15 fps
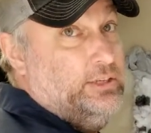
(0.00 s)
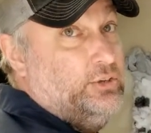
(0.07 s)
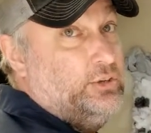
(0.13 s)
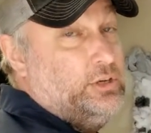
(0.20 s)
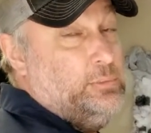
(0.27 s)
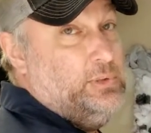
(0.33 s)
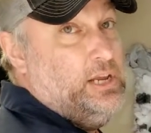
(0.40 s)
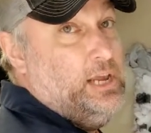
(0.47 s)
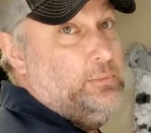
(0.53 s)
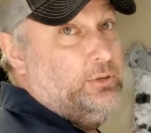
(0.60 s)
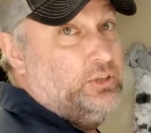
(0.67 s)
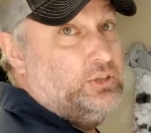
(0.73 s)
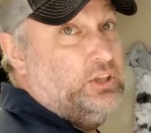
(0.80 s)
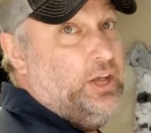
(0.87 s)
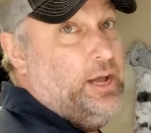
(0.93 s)
You're going to be able
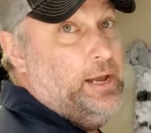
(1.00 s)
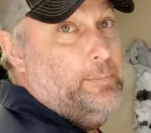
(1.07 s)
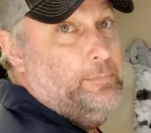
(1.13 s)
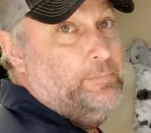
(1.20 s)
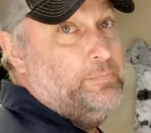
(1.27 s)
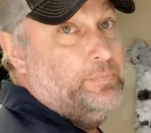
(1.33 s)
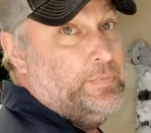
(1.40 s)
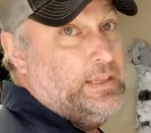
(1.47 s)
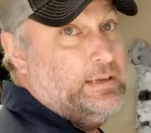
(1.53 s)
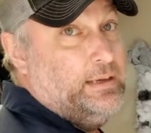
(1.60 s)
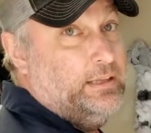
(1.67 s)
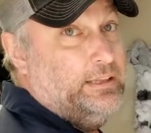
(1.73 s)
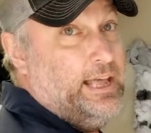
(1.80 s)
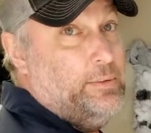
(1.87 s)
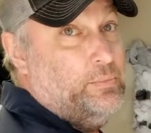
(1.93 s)
to climb a
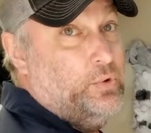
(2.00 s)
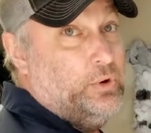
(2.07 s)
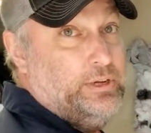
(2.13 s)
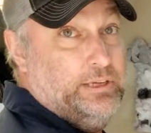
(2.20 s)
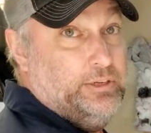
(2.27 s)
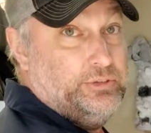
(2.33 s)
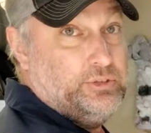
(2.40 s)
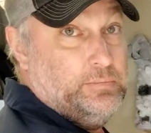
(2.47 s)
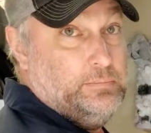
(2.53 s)
lot more hills.